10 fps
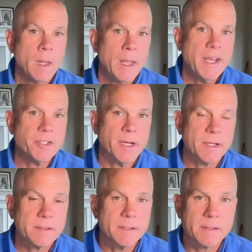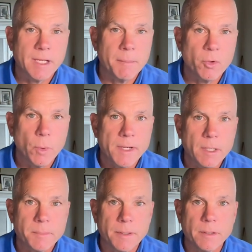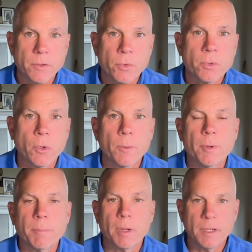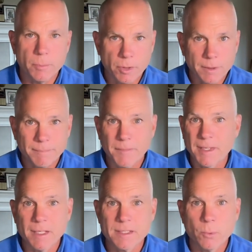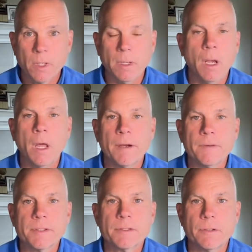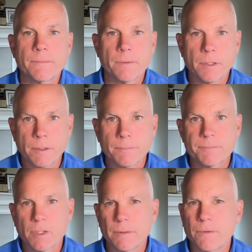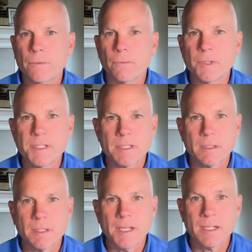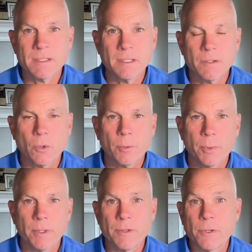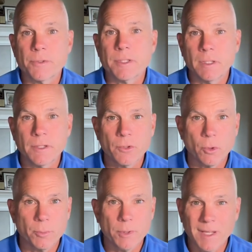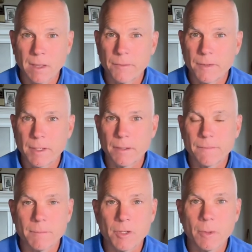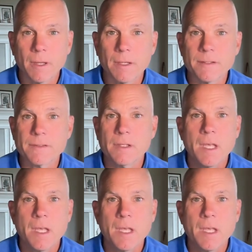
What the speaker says: Hey GenX, it's time to wake up to the new corporate playbook. And guess what? None of it's good for you. So if you've recently exited corporate or you're still in corporate, I'd love to hear from you on this.